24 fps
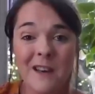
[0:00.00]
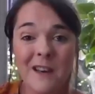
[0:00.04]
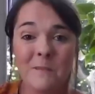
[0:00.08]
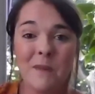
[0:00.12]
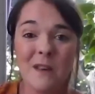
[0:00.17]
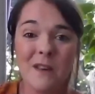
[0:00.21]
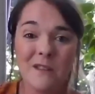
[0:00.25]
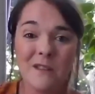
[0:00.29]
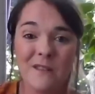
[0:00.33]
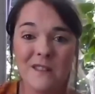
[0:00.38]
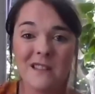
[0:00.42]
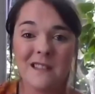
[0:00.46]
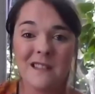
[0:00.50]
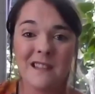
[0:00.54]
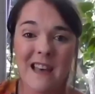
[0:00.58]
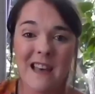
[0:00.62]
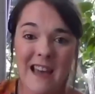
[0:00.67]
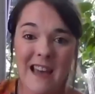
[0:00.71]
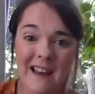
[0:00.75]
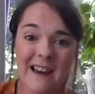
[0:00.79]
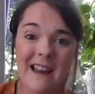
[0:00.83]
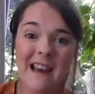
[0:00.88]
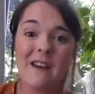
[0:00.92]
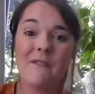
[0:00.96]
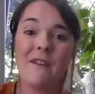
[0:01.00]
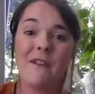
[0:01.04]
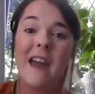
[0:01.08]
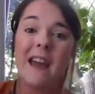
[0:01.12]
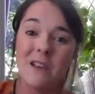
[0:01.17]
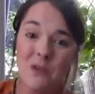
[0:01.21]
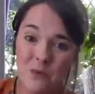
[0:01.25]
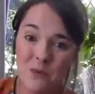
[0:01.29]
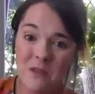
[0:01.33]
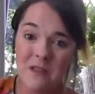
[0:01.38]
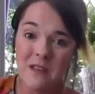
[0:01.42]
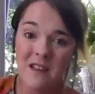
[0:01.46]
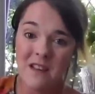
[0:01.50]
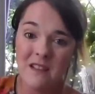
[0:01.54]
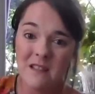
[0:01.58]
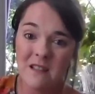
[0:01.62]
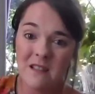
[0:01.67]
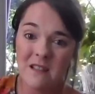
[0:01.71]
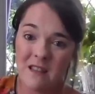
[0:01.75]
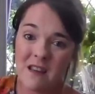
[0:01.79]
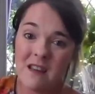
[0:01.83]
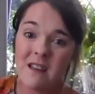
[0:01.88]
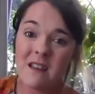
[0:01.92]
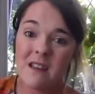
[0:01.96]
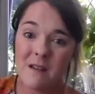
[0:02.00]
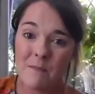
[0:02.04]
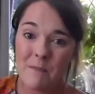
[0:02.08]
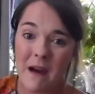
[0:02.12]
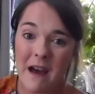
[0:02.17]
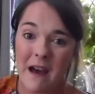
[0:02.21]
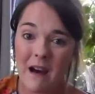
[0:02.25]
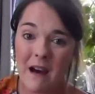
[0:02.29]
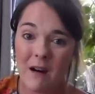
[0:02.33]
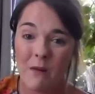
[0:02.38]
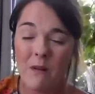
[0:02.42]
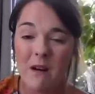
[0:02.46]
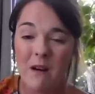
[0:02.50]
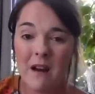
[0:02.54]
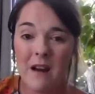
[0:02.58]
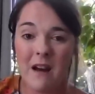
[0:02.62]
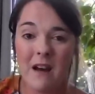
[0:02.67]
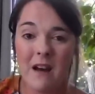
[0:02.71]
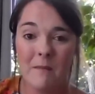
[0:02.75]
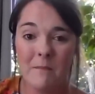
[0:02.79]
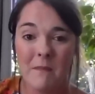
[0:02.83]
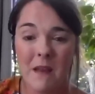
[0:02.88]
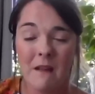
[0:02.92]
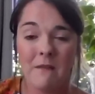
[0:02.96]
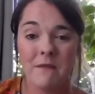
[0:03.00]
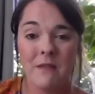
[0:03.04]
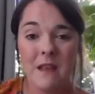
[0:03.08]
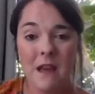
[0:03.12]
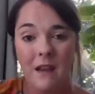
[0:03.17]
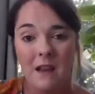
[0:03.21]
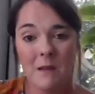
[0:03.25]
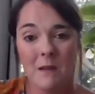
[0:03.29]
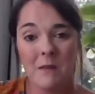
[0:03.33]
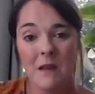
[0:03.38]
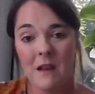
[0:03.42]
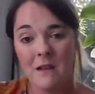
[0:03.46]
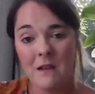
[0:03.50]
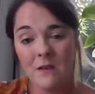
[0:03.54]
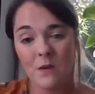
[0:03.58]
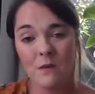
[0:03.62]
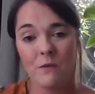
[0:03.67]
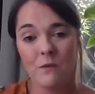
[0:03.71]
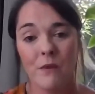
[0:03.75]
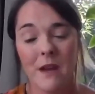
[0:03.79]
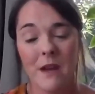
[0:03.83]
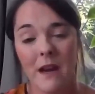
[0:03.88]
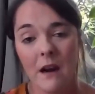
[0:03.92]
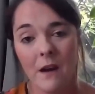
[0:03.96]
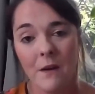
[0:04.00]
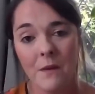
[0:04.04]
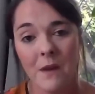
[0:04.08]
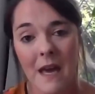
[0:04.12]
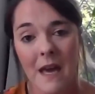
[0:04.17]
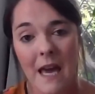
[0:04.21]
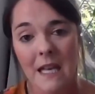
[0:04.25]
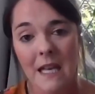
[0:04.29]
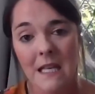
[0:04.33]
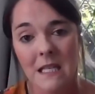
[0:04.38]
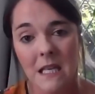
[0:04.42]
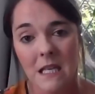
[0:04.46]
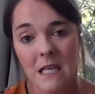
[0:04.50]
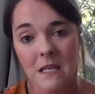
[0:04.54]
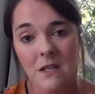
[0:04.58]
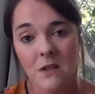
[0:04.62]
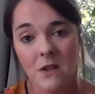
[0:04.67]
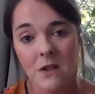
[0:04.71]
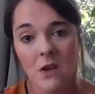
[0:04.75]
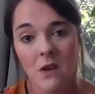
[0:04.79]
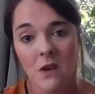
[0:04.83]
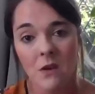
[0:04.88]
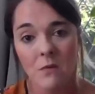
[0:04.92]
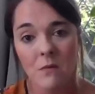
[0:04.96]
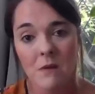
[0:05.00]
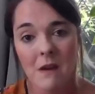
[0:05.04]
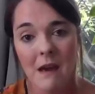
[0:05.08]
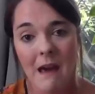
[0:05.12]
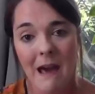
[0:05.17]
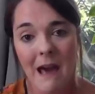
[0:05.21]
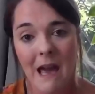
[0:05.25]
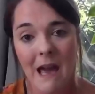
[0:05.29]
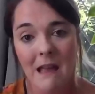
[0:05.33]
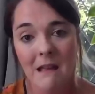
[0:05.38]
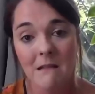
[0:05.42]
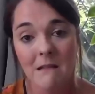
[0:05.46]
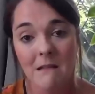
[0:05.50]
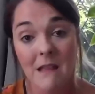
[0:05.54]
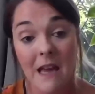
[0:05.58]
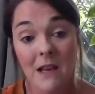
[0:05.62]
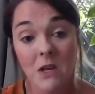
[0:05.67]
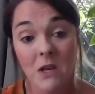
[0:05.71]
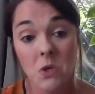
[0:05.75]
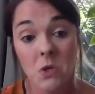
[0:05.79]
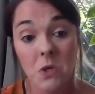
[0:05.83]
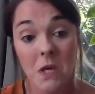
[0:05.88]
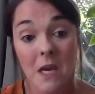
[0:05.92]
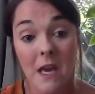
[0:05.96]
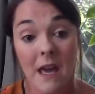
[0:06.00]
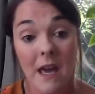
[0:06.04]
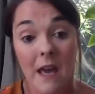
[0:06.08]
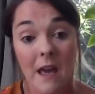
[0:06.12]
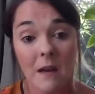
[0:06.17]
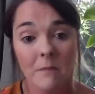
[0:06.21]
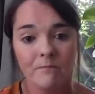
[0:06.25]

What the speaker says: because they're going to have extra things to think about if they're going to be sort of relocating to the UK next year.